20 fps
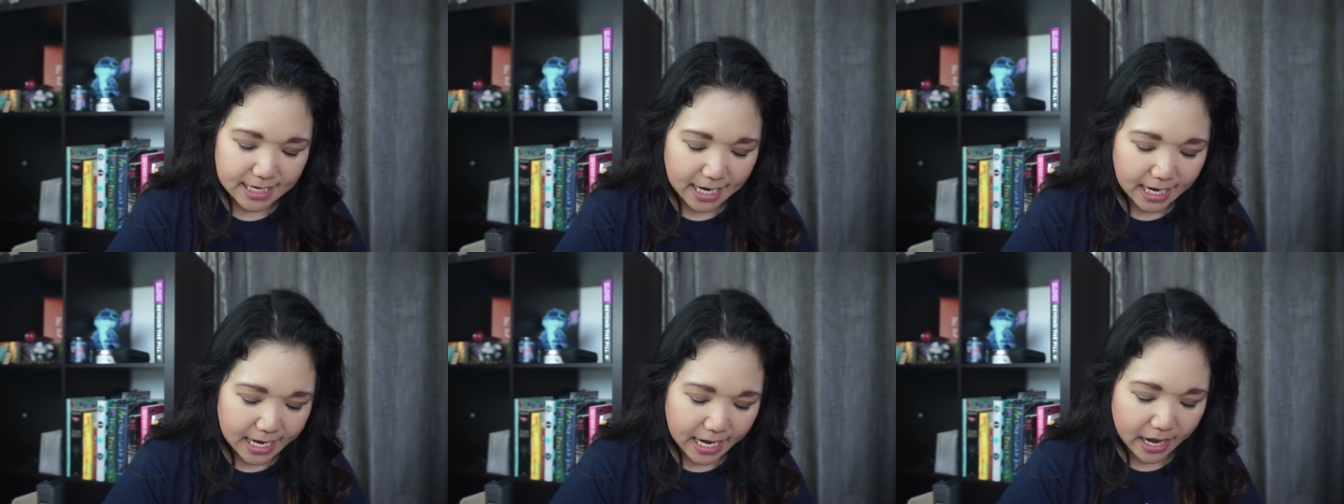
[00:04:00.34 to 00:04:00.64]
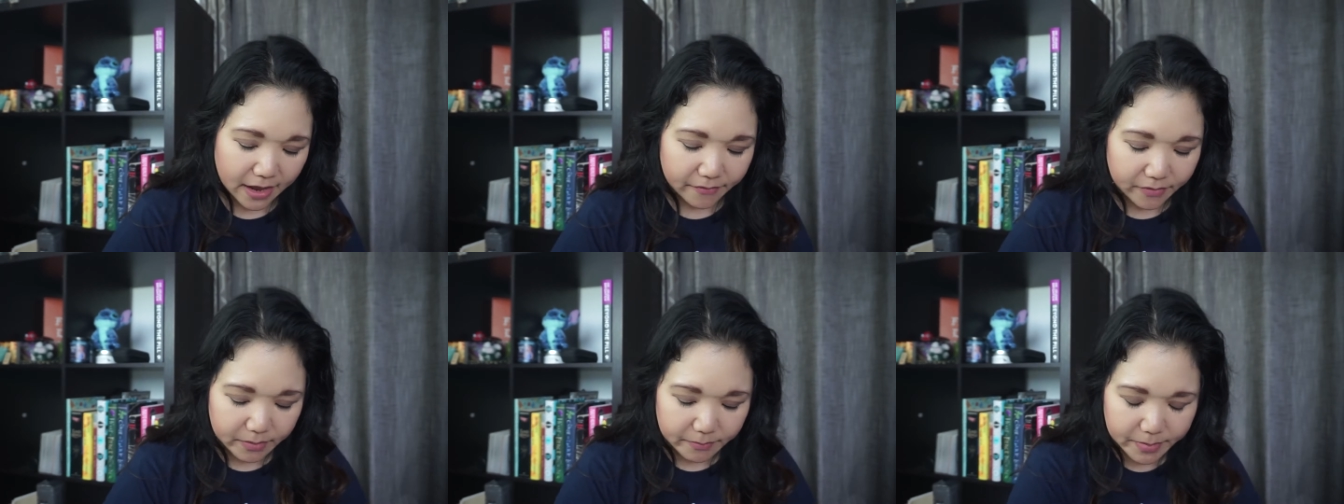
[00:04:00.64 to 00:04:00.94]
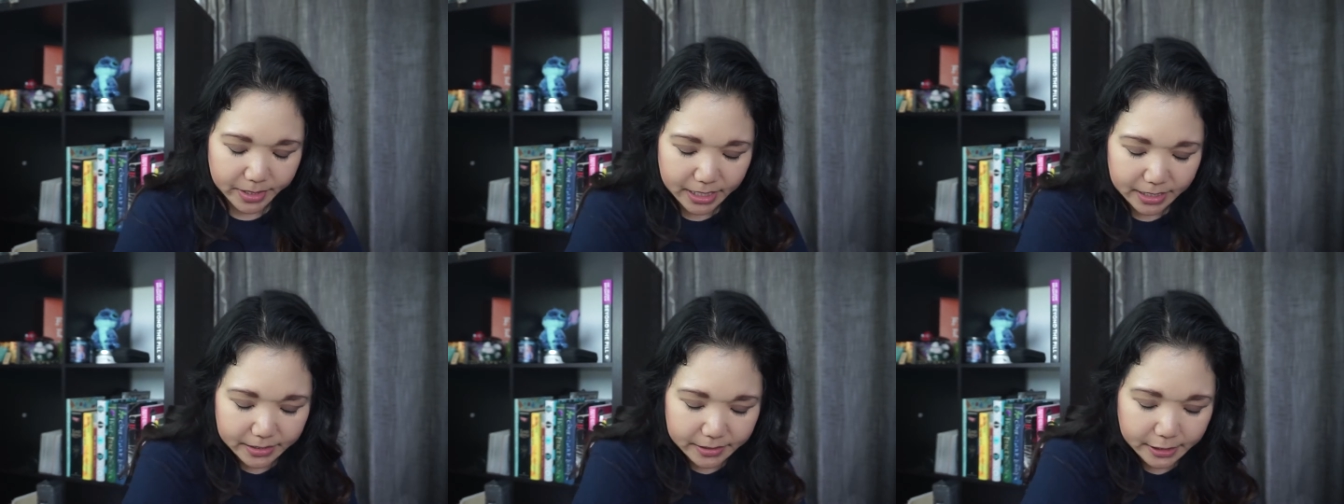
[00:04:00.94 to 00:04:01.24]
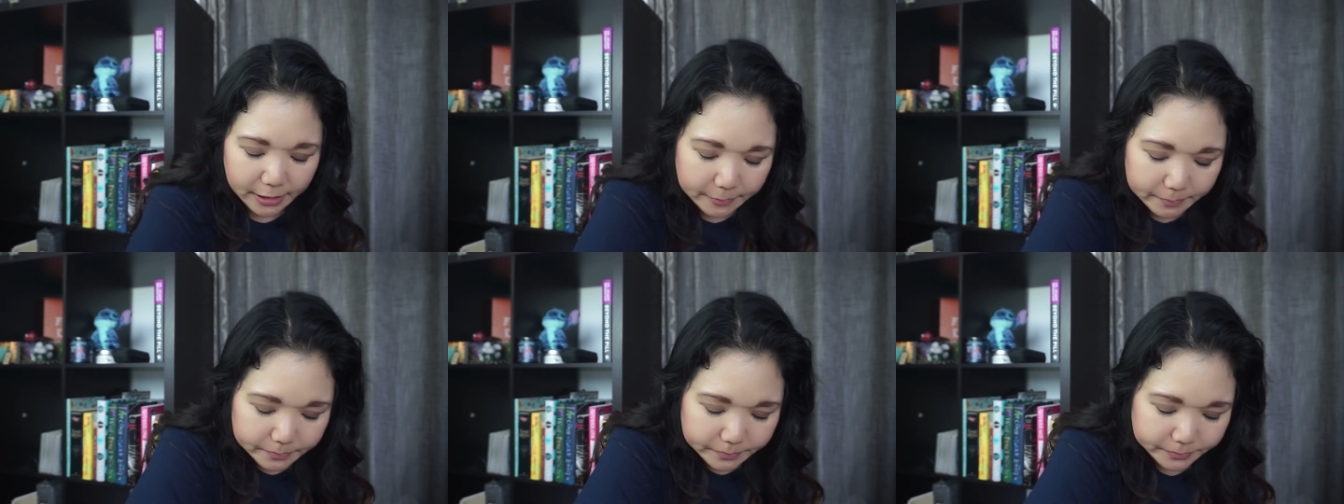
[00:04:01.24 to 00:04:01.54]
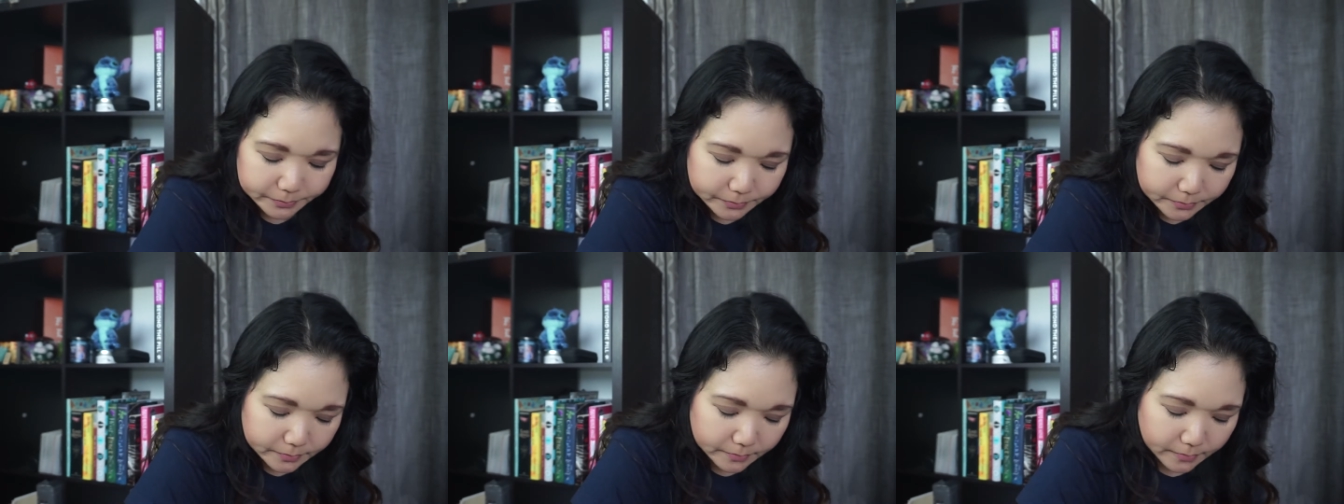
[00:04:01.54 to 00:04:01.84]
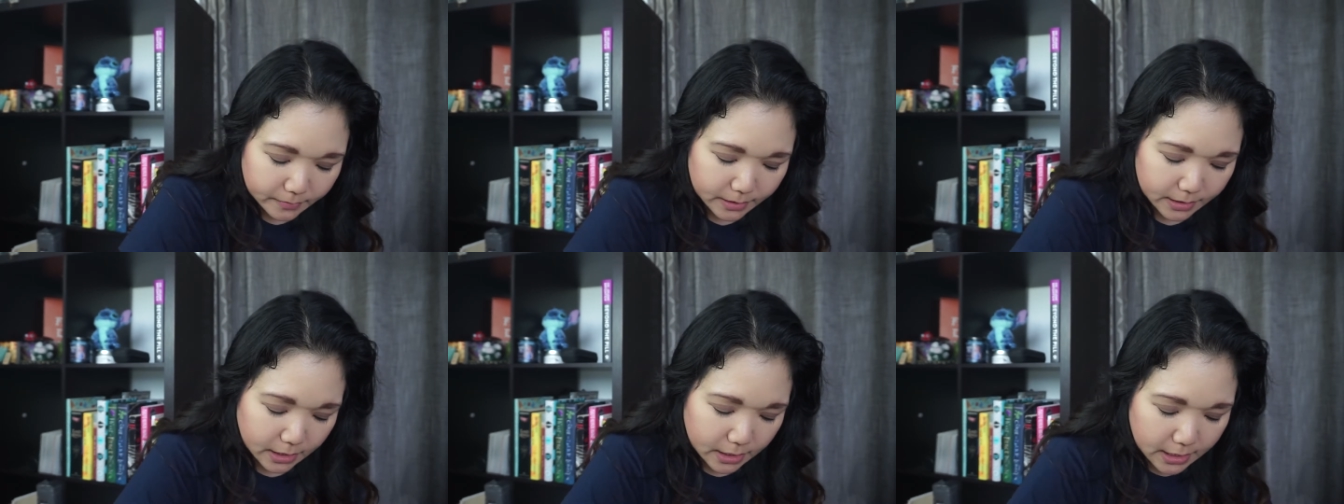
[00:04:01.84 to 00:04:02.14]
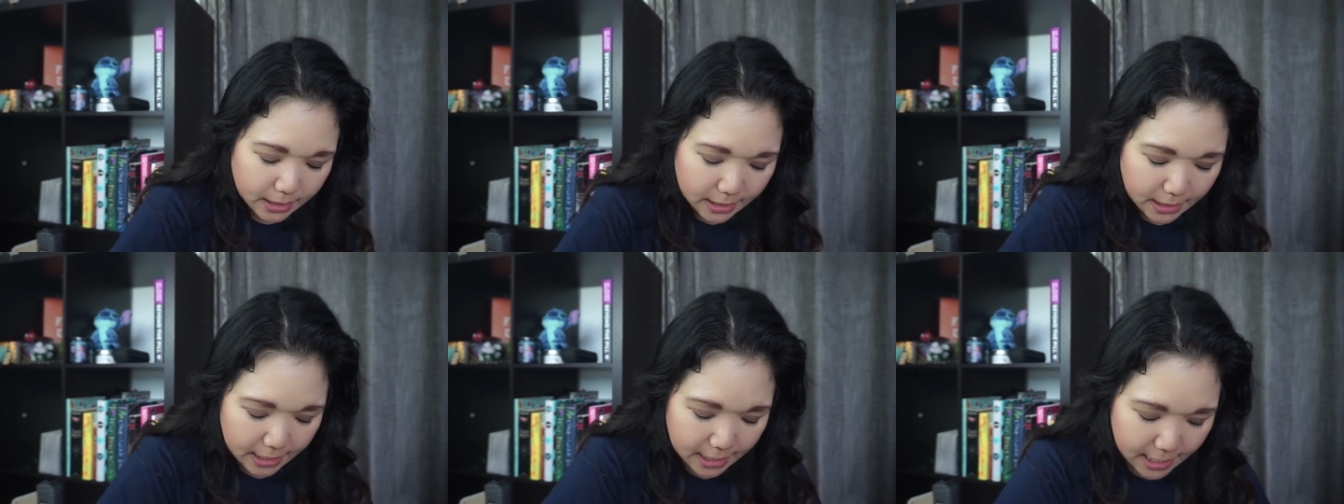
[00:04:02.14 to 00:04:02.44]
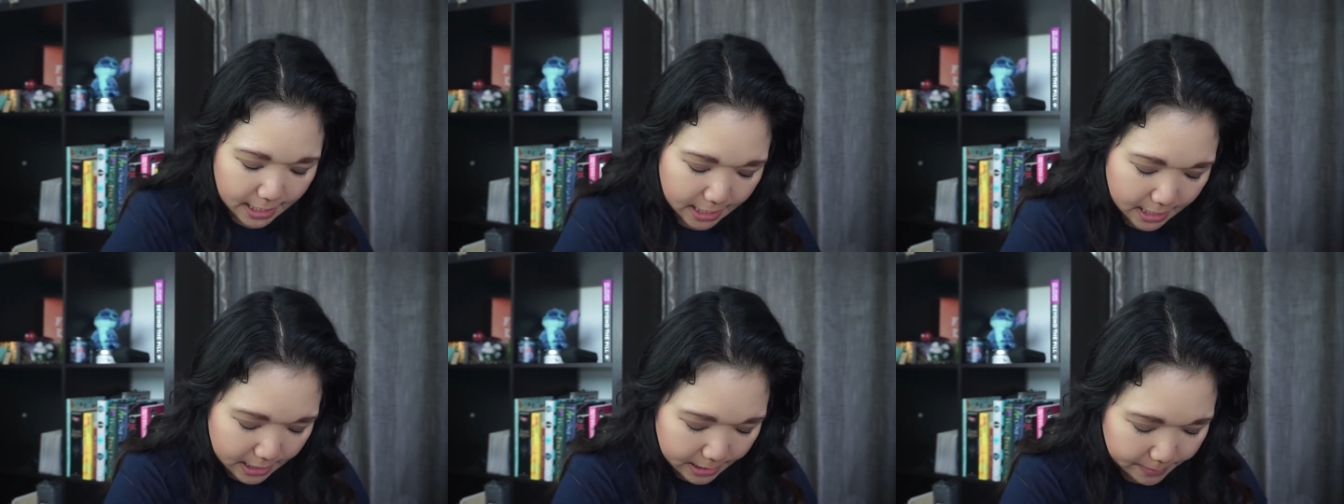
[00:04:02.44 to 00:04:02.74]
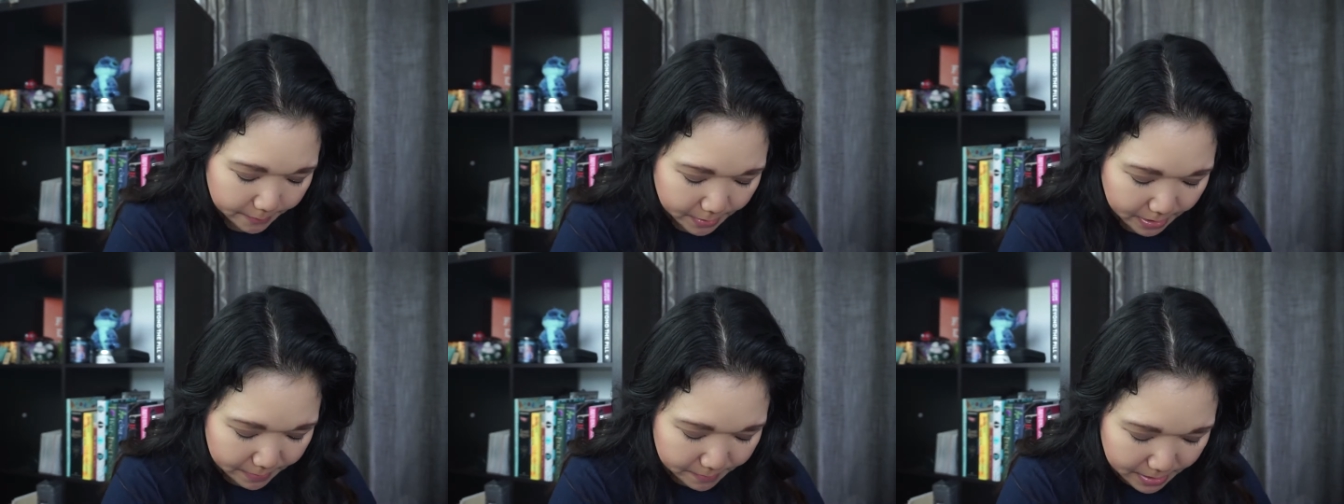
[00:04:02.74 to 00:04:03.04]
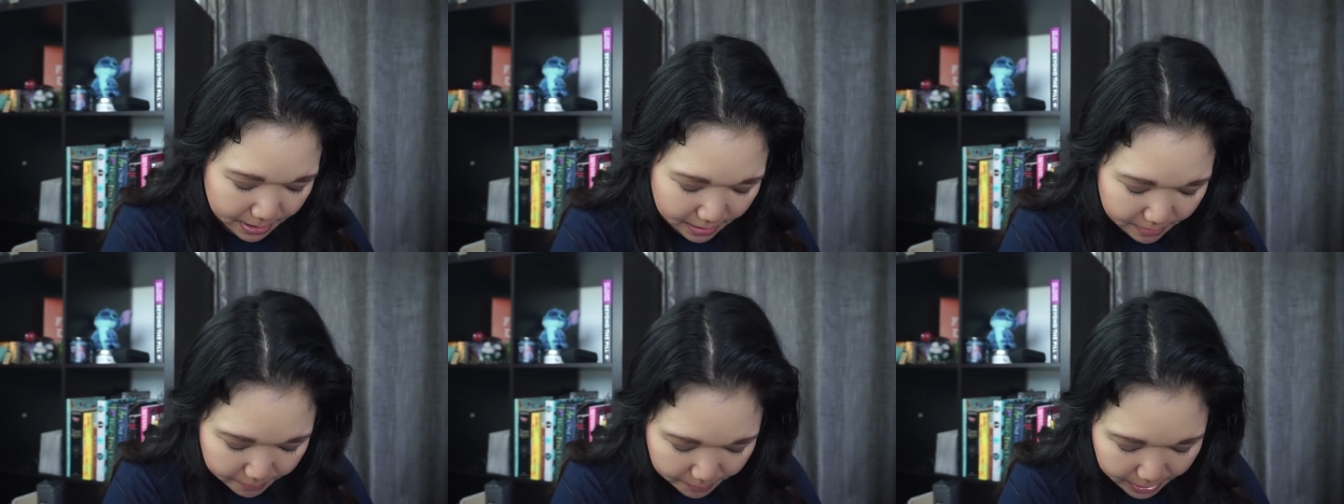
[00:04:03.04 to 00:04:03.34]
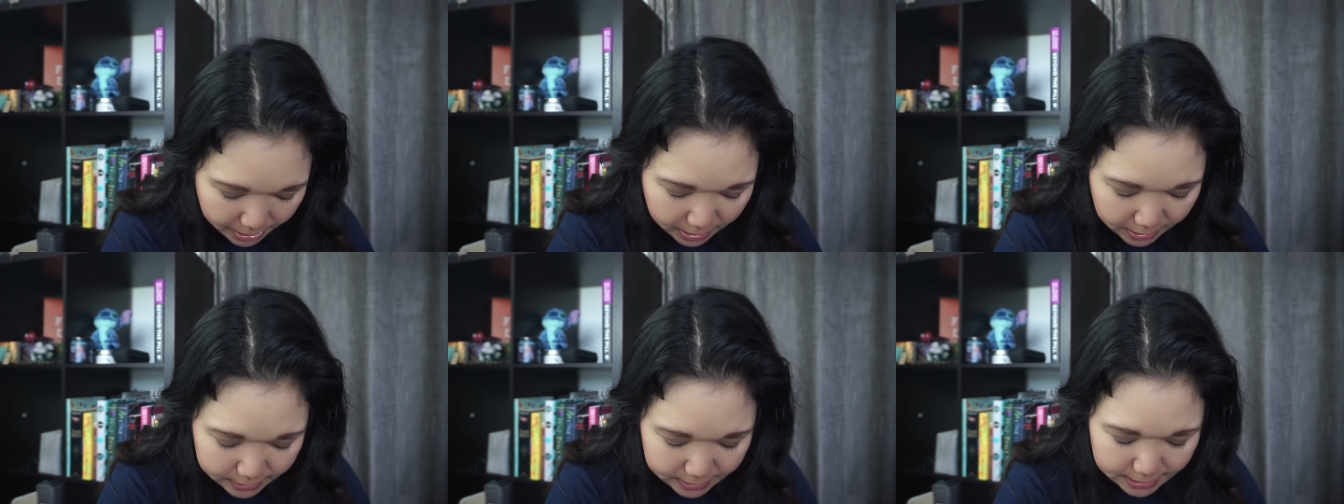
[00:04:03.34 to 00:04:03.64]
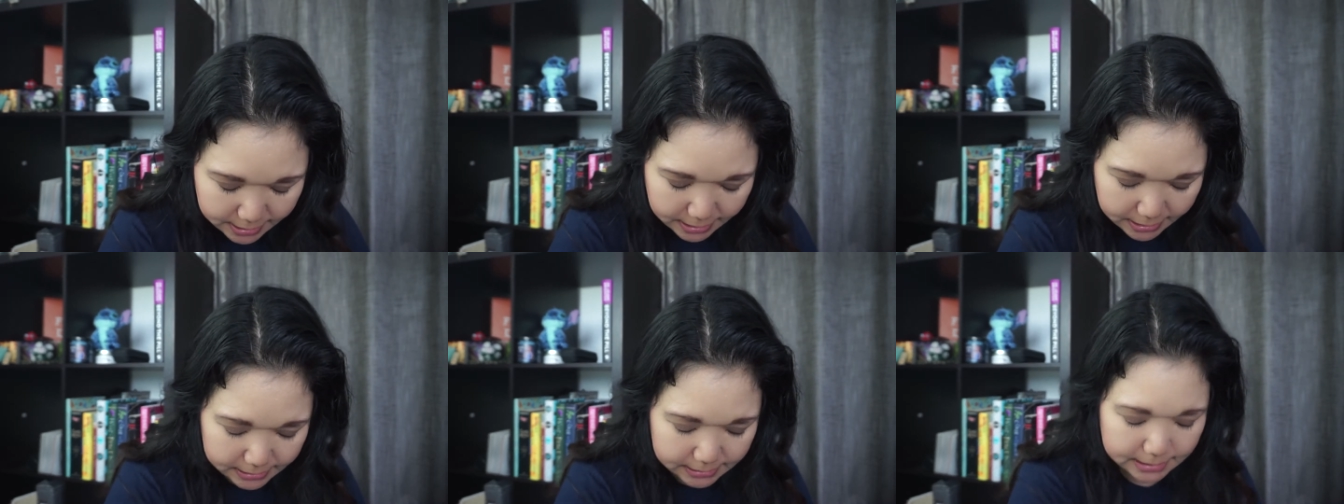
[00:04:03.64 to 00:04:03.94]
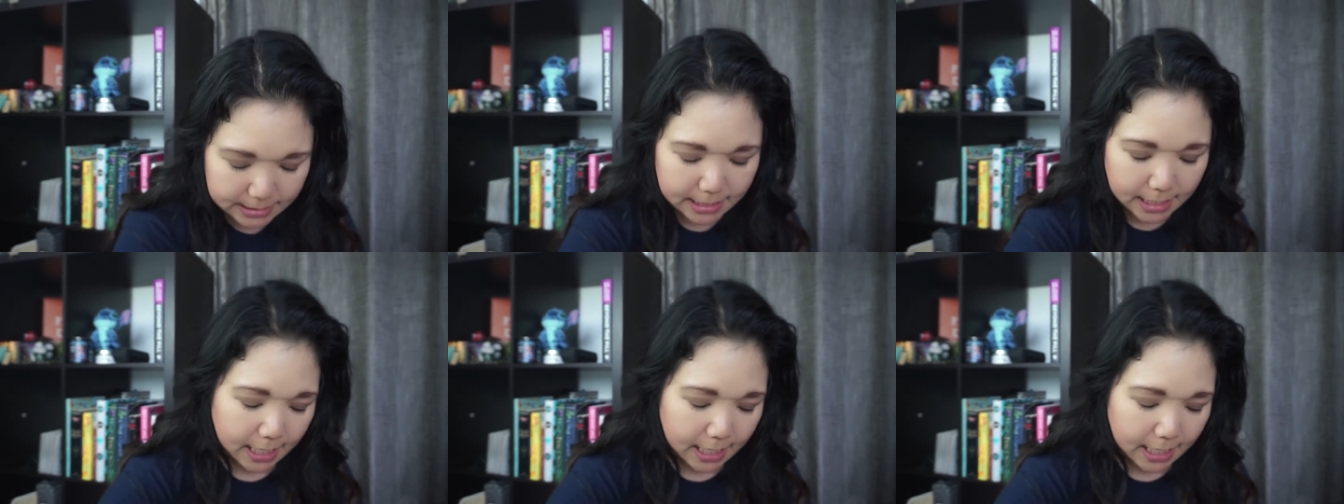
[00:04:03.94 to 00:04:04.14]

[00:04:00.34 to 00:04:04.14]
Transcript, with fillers: I haven't been. In my main pocket,